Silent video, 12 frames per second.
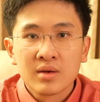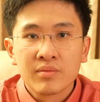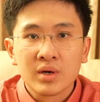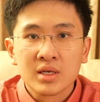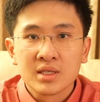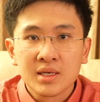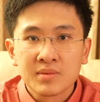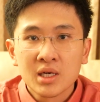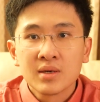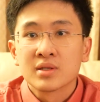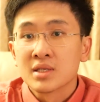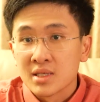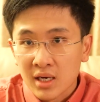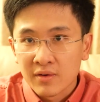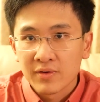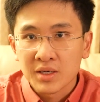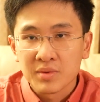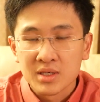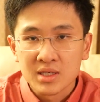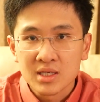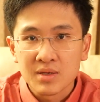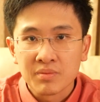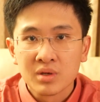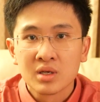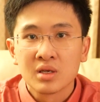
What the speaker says: but at the same time, it does not affect my sleep.